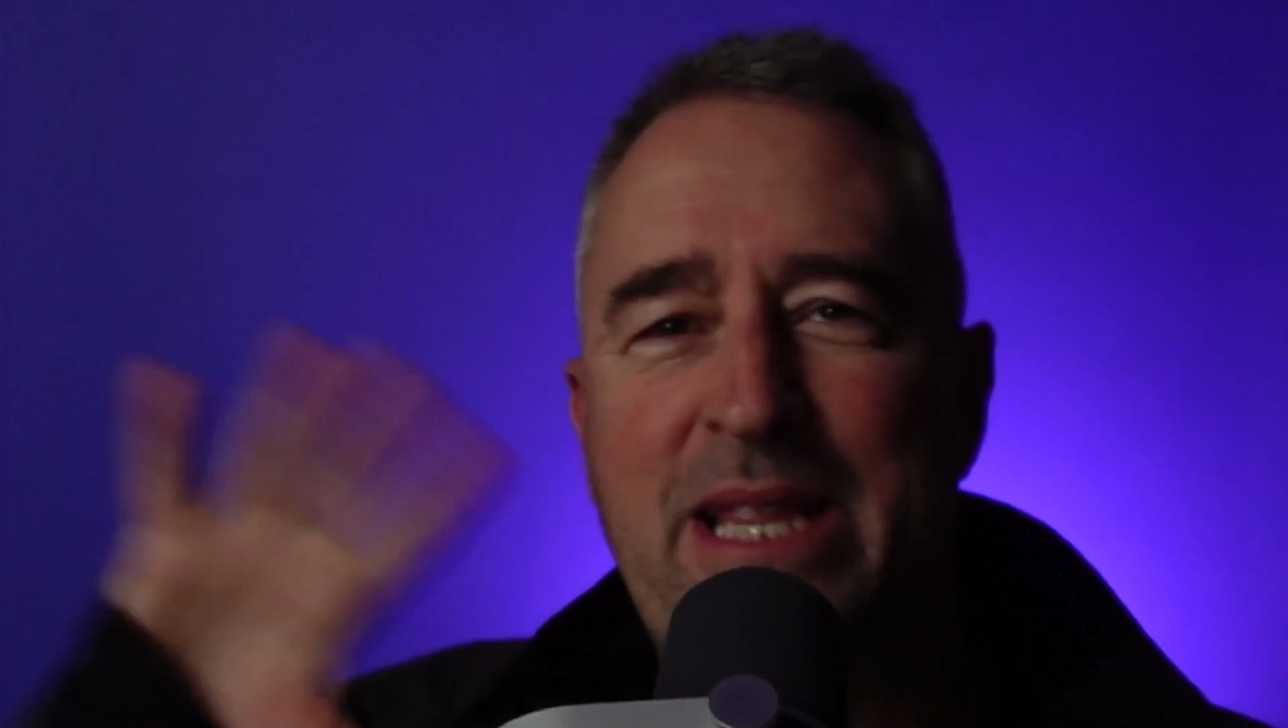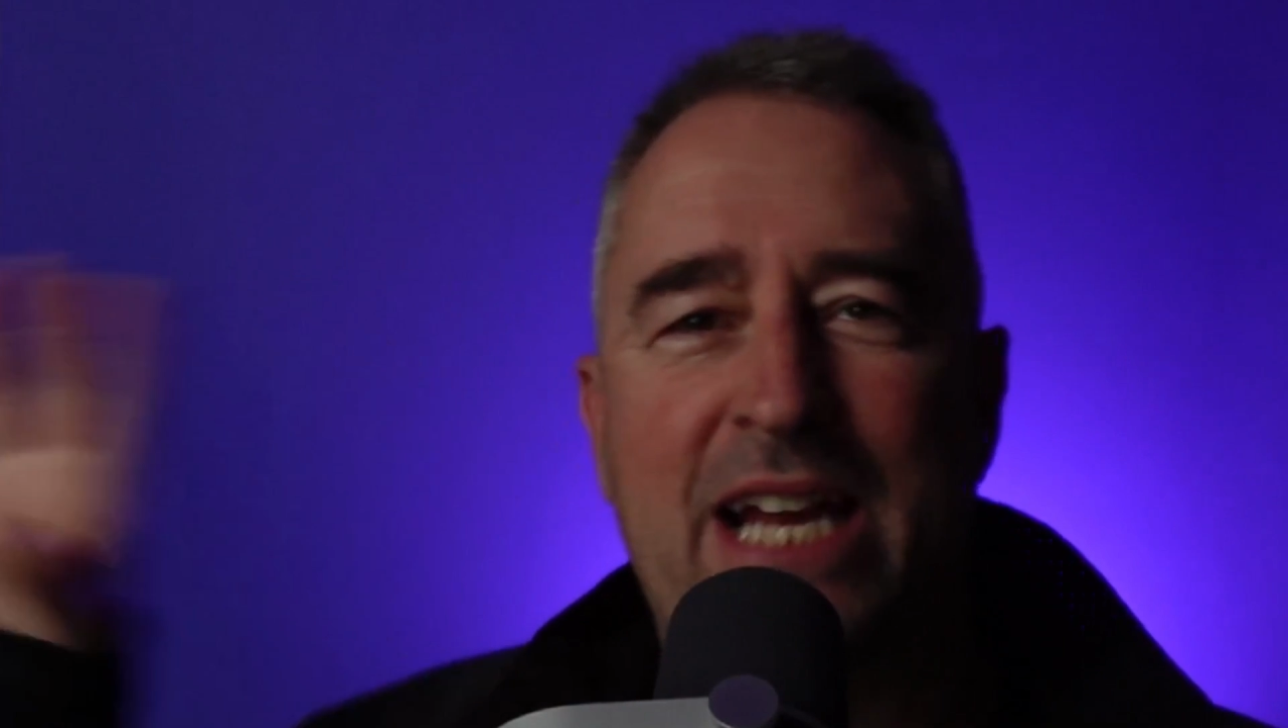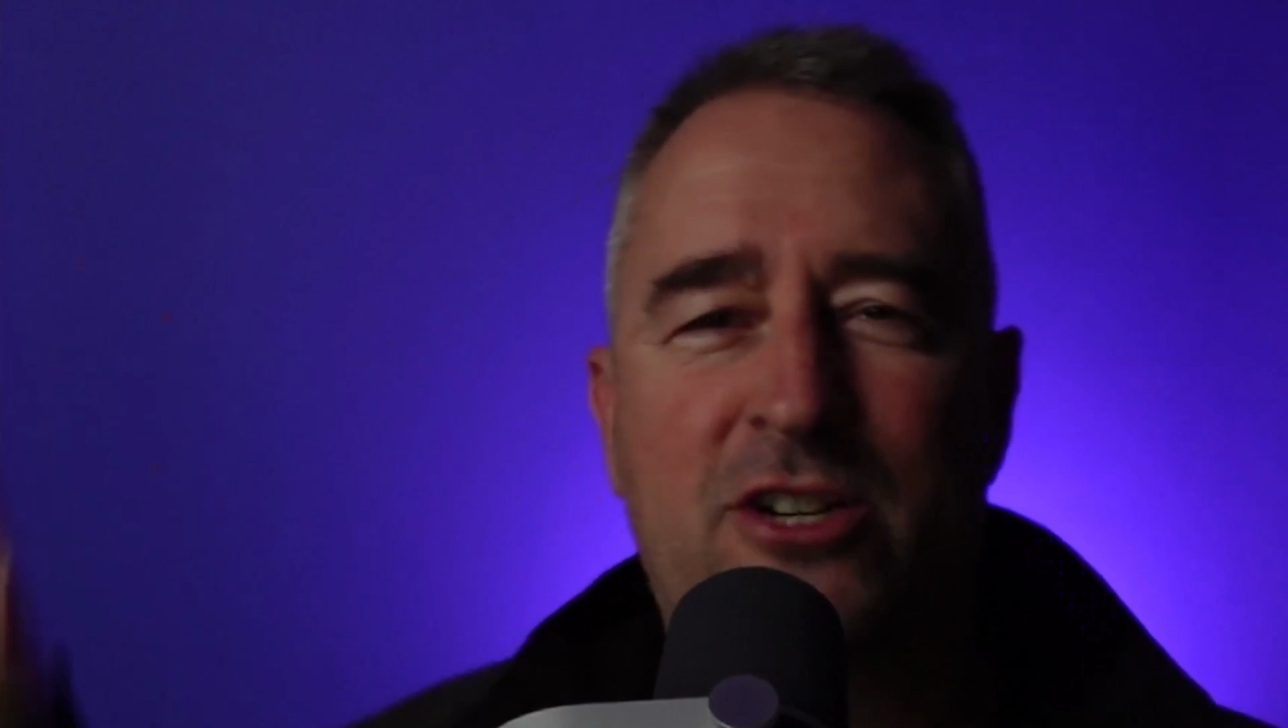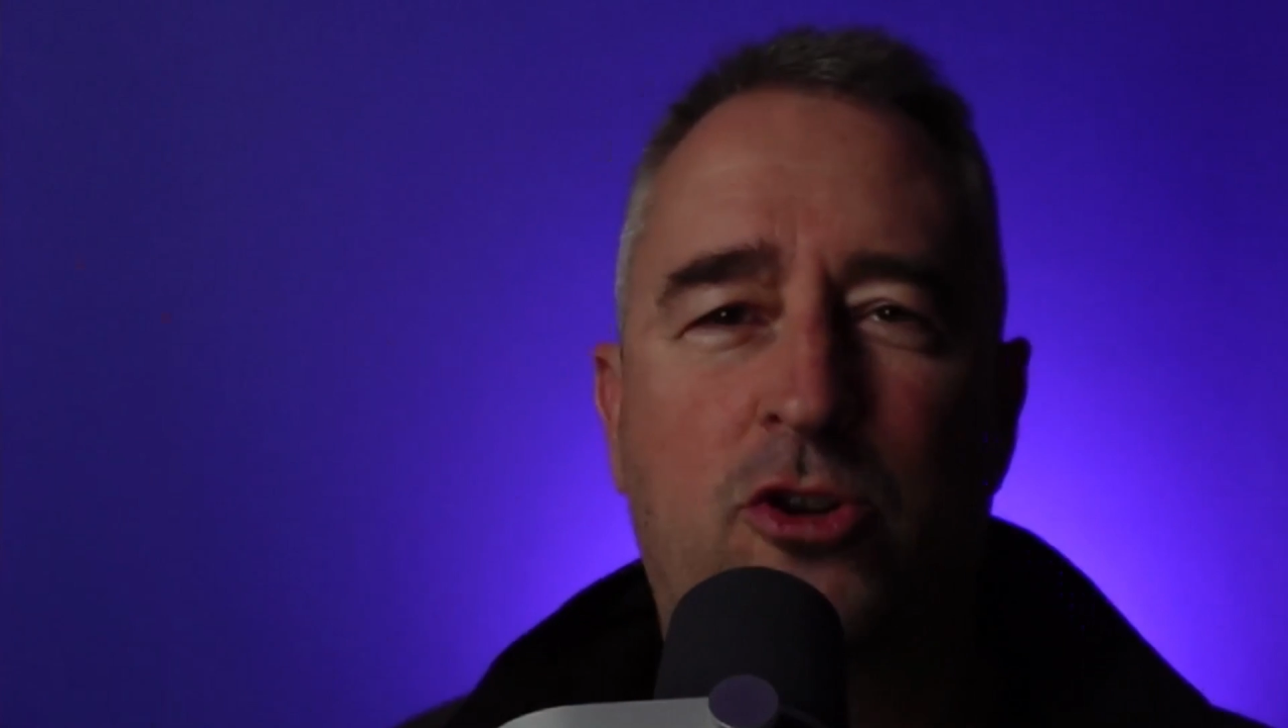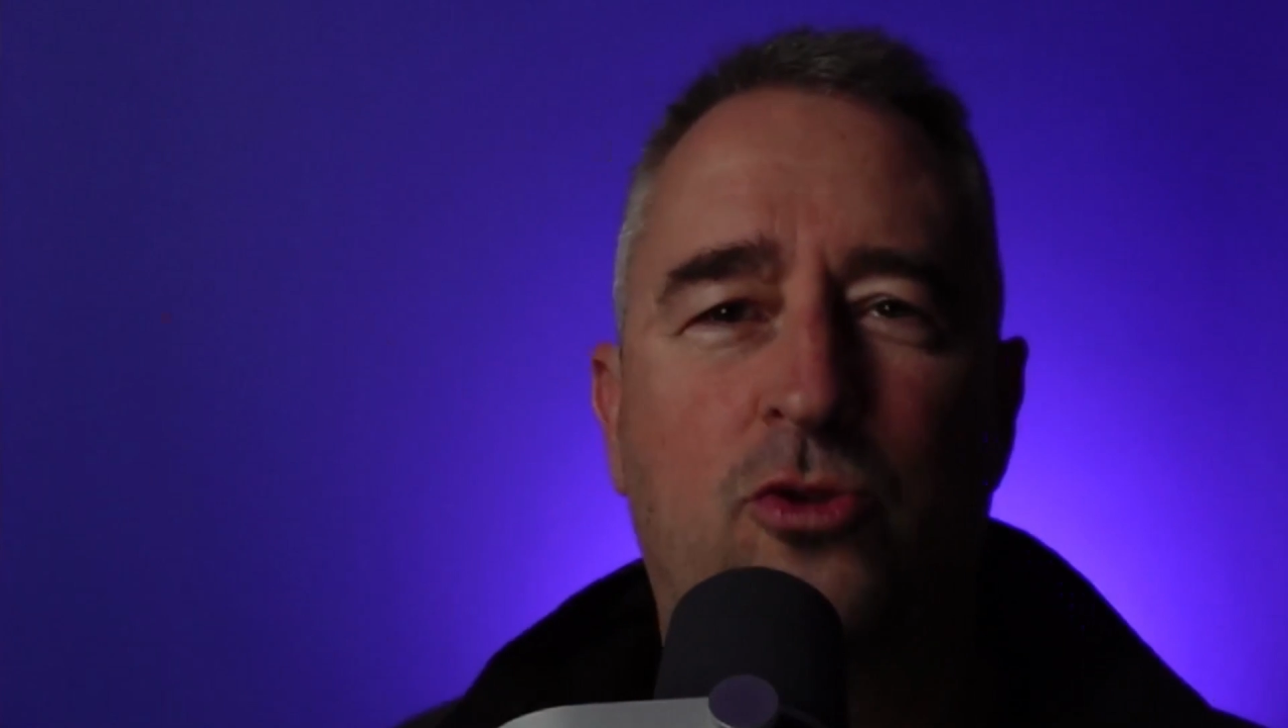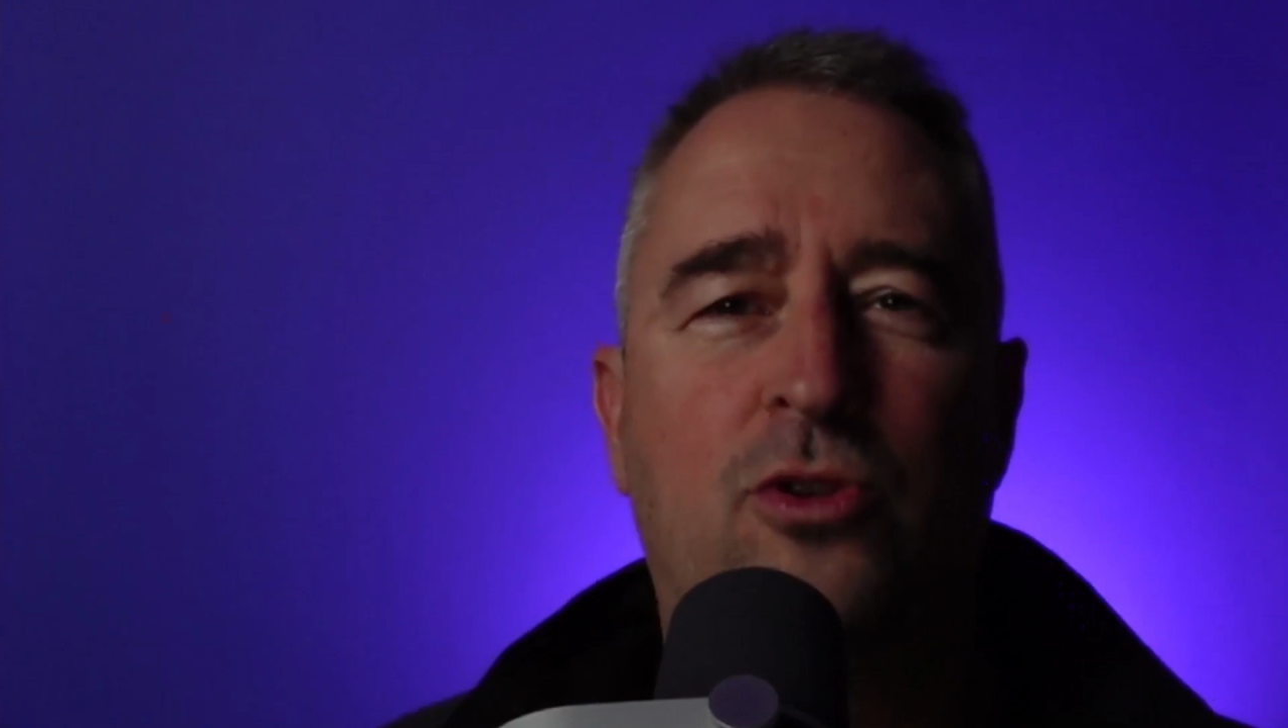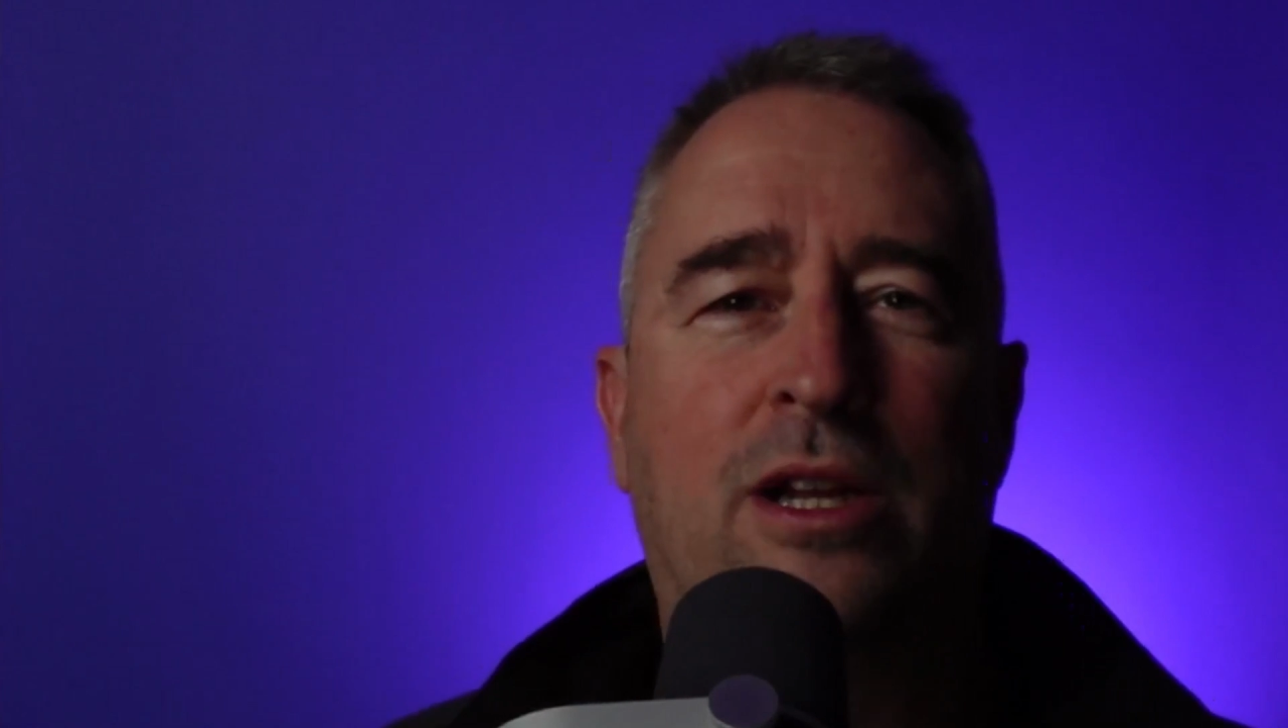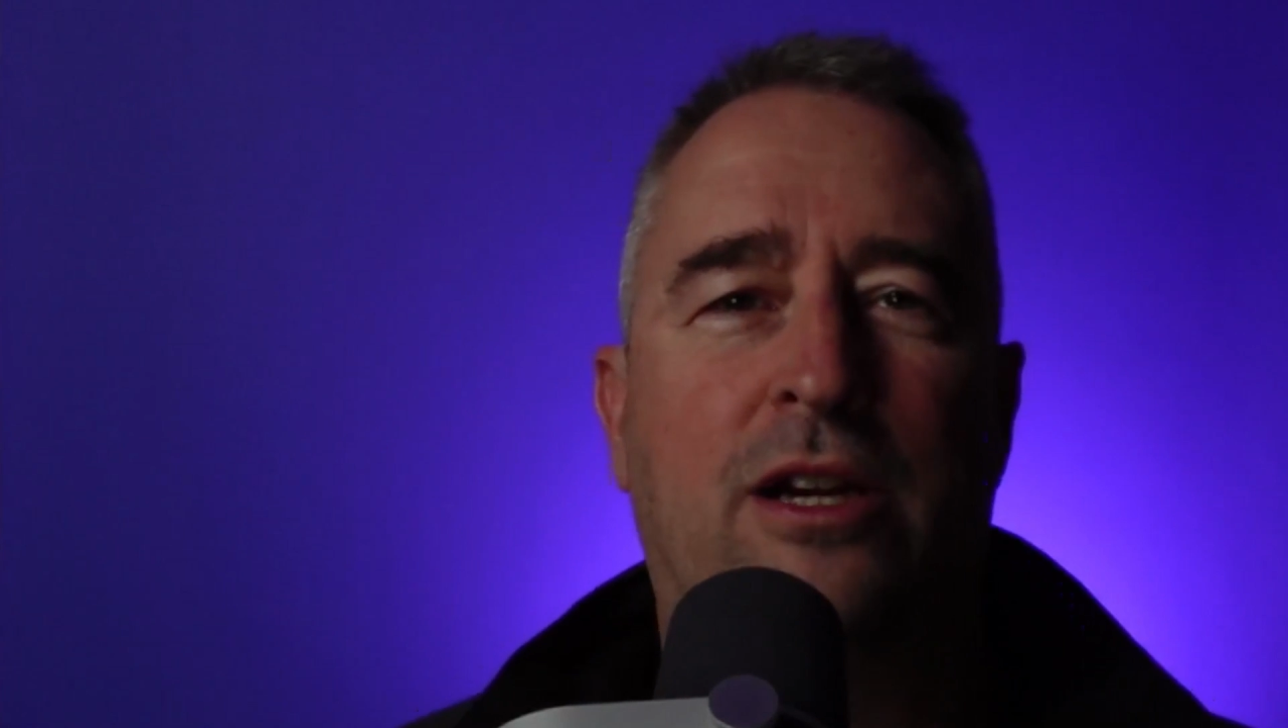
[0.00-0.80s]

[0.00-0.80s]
that cool